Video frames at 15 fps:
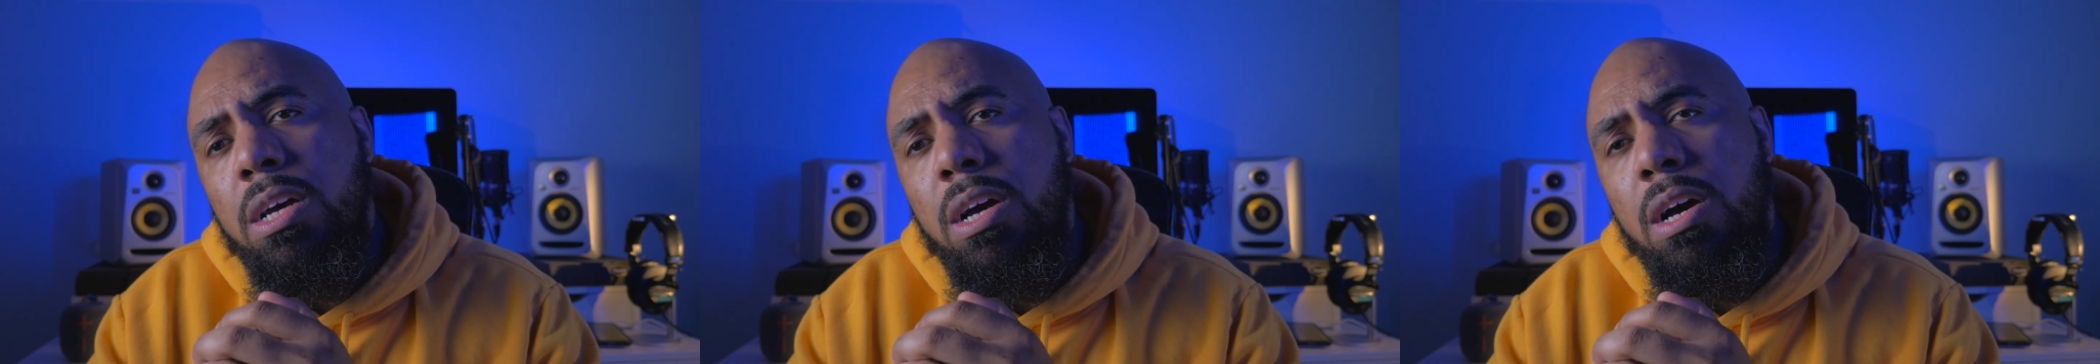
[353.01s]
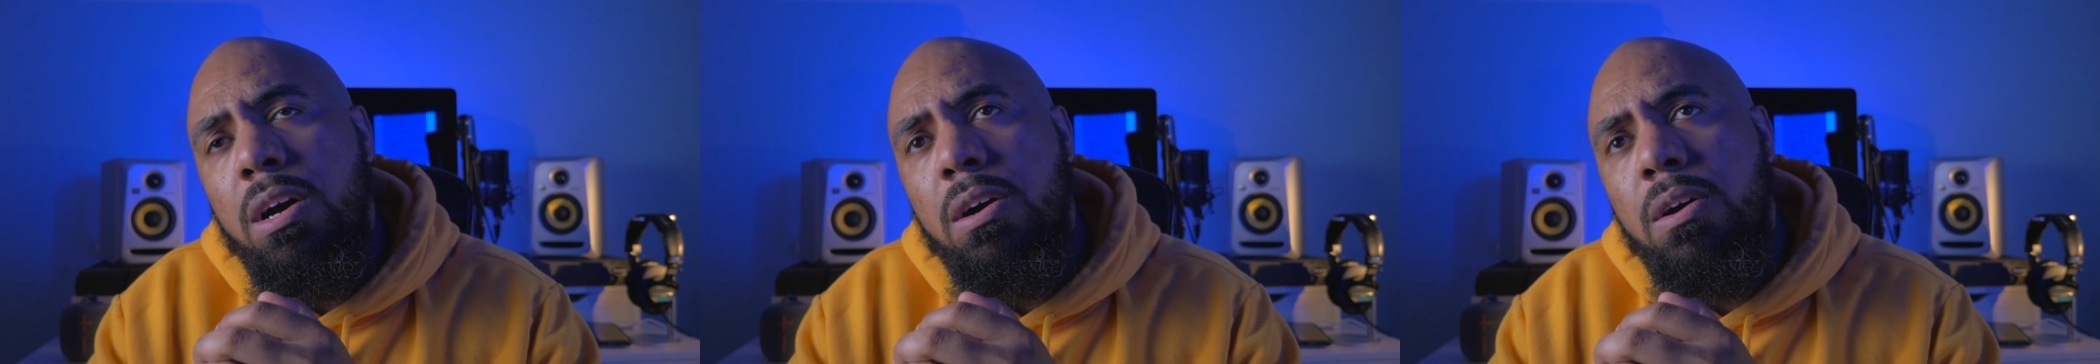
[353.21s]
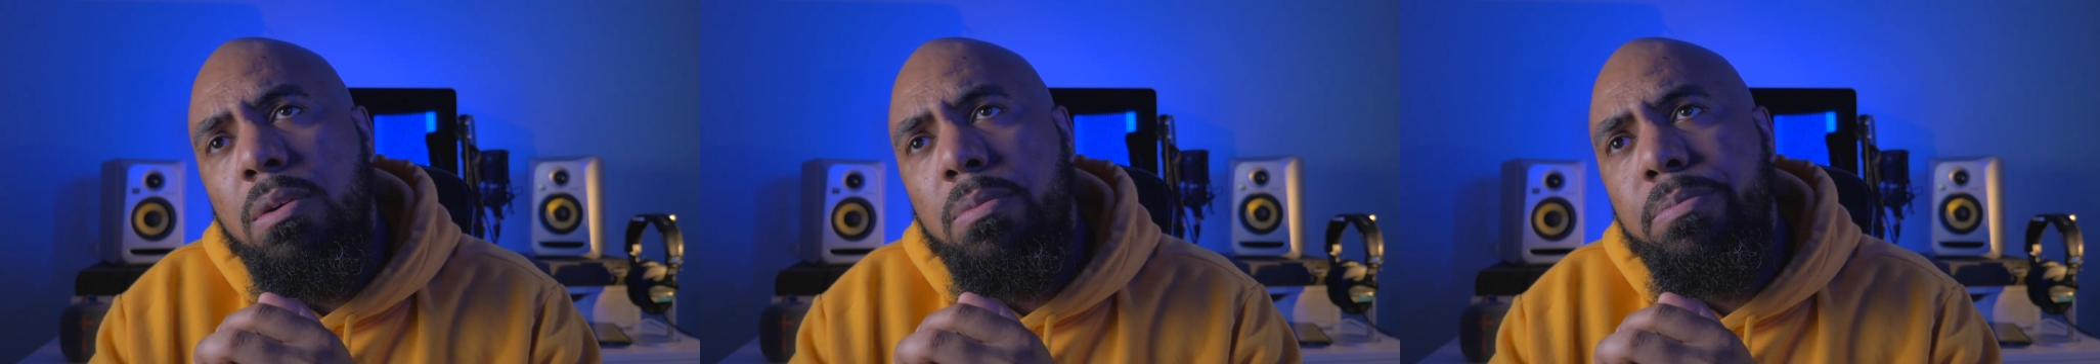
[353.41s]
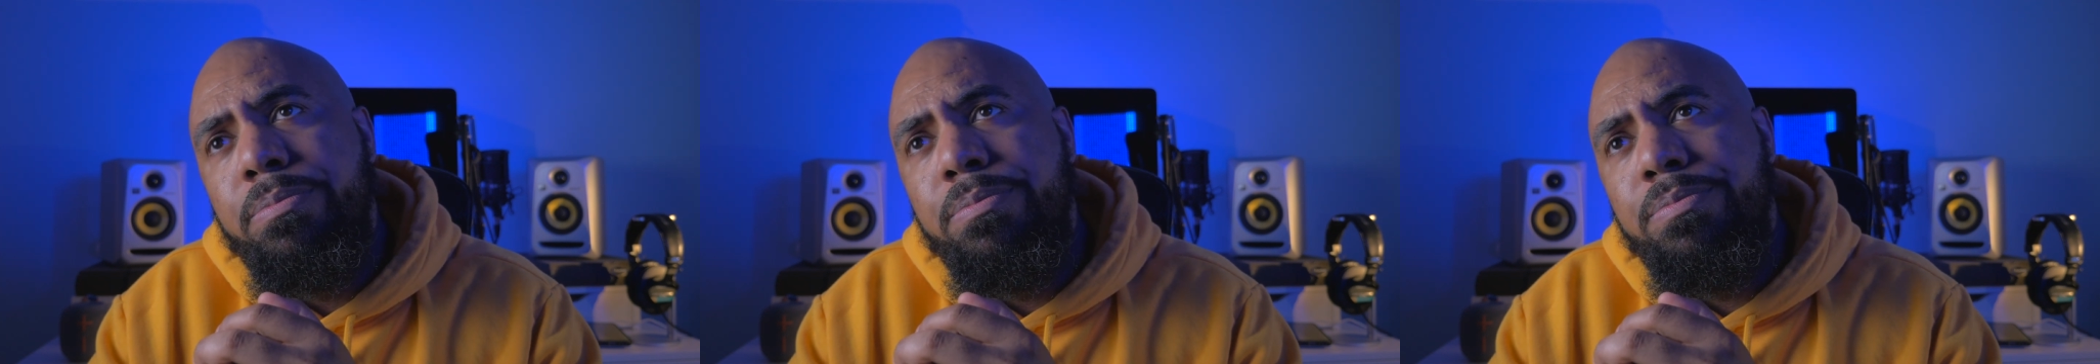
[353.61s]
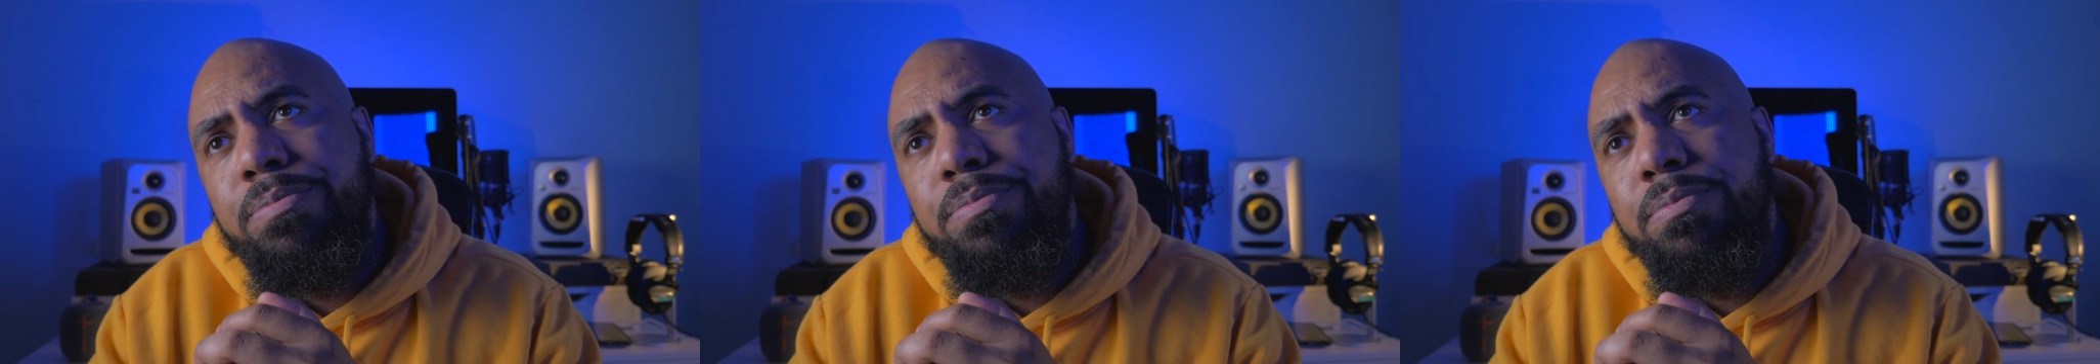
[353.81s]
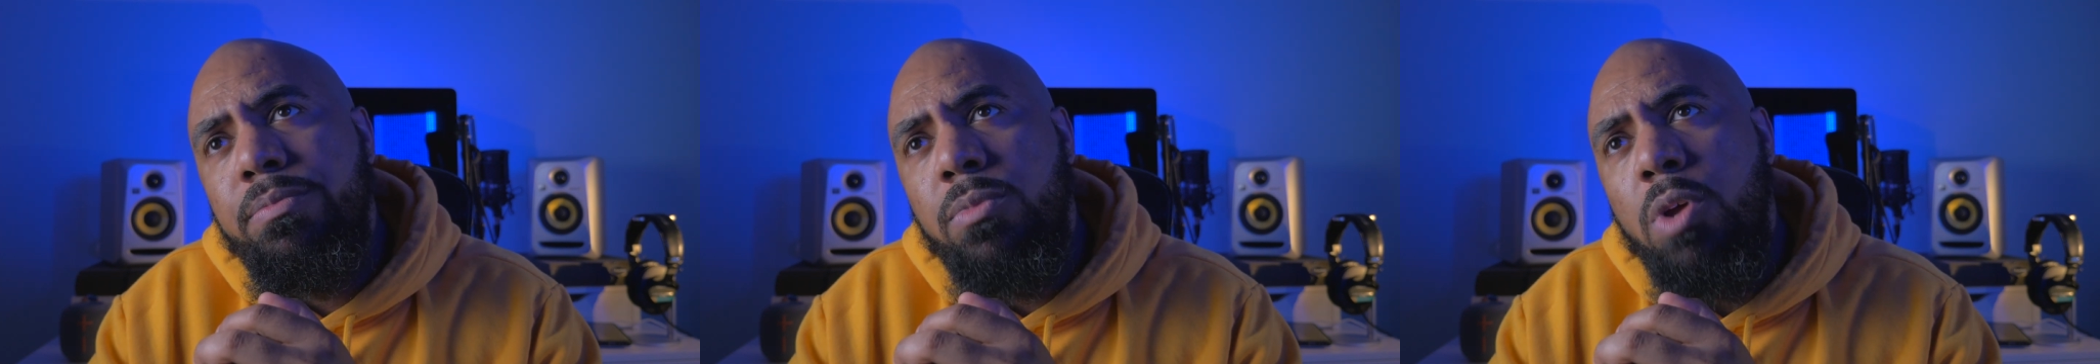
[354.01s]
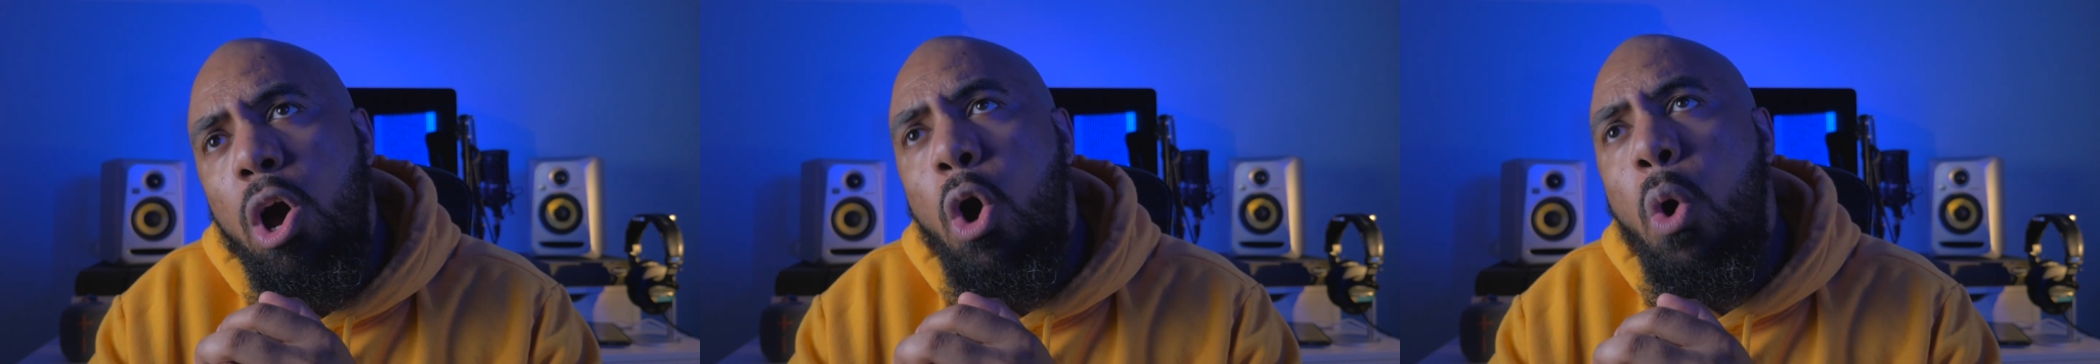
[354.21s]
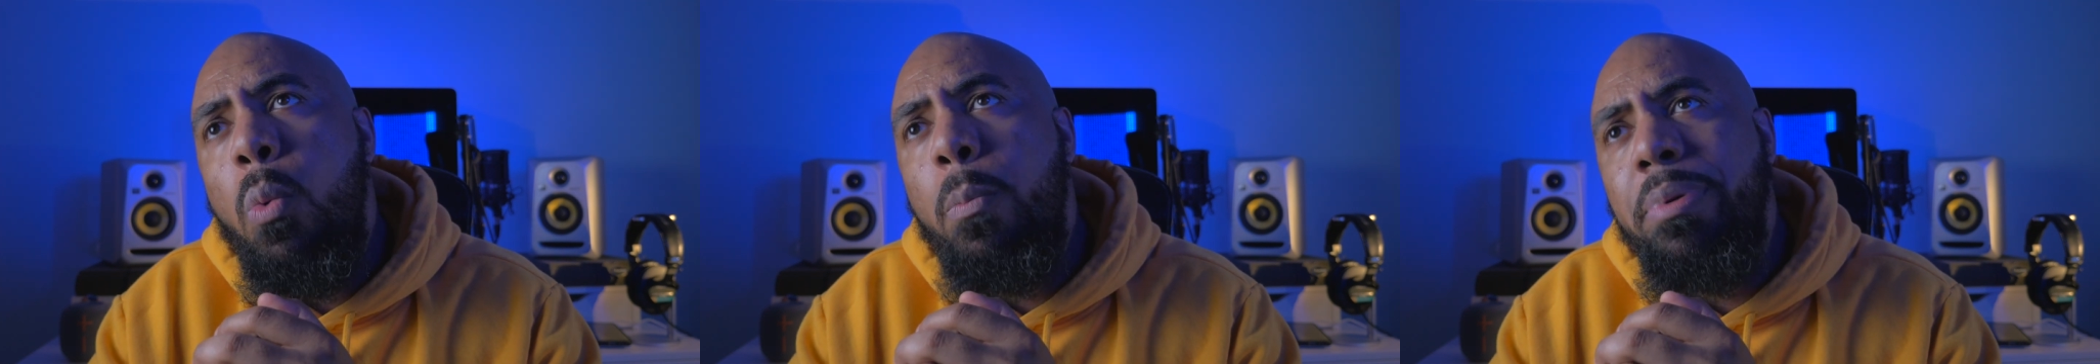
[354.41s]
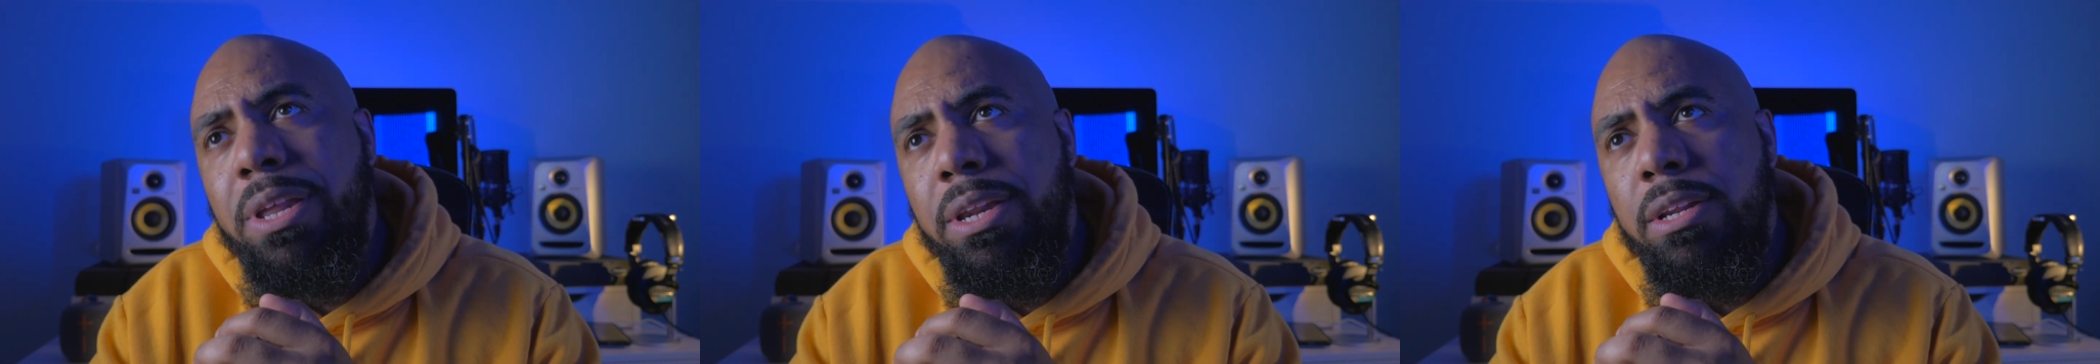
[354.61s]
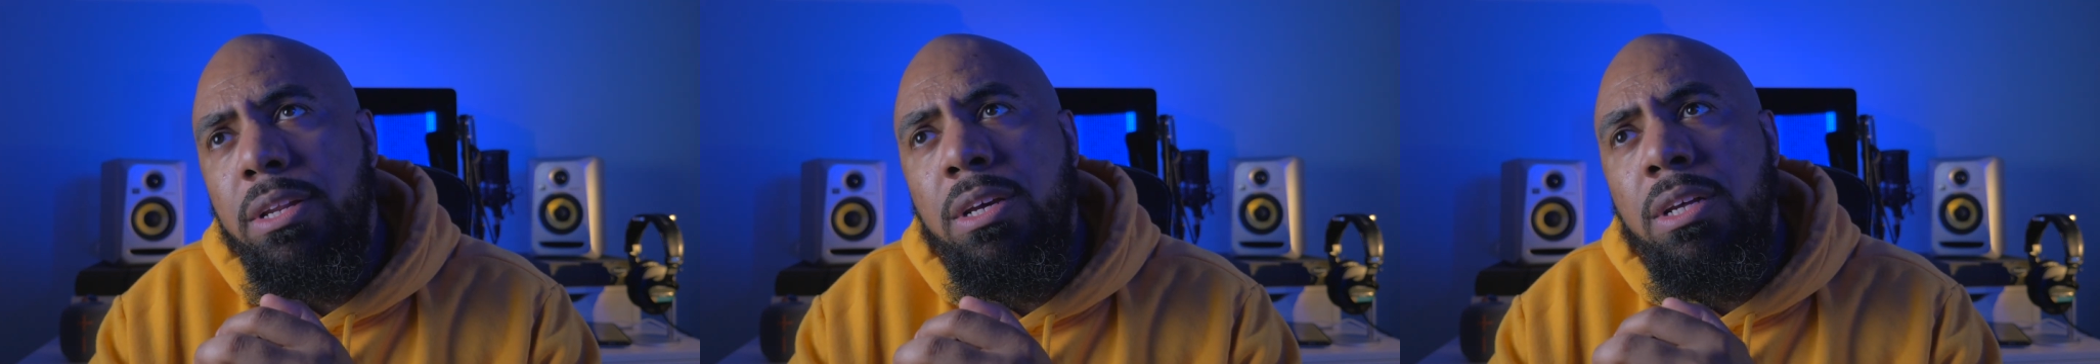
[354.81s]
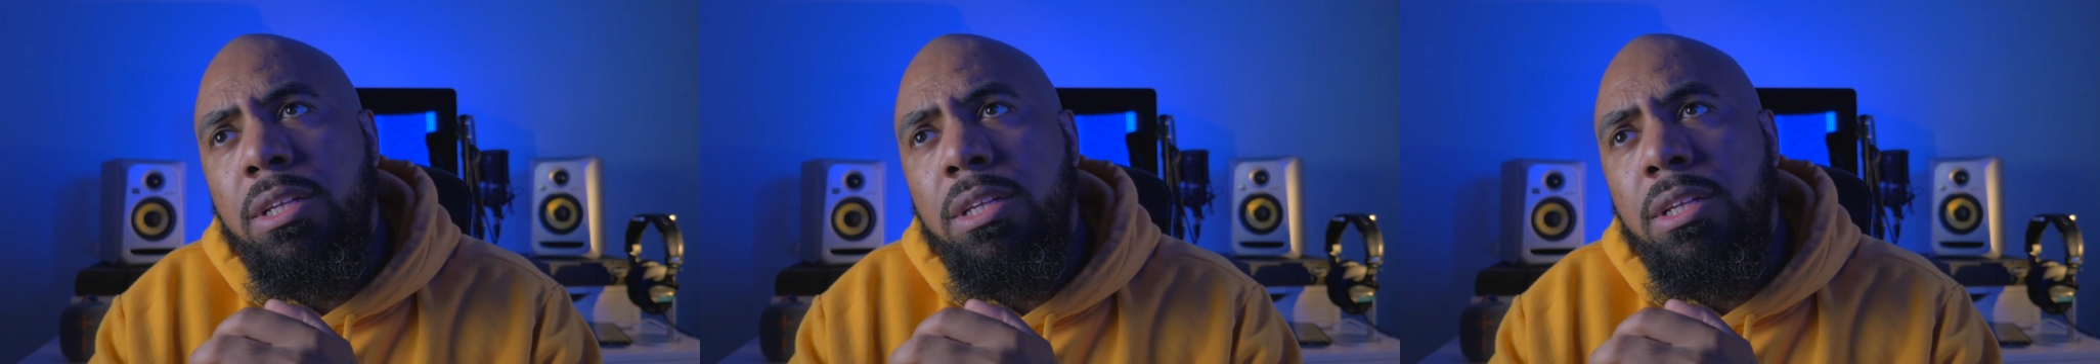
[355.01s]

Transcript: open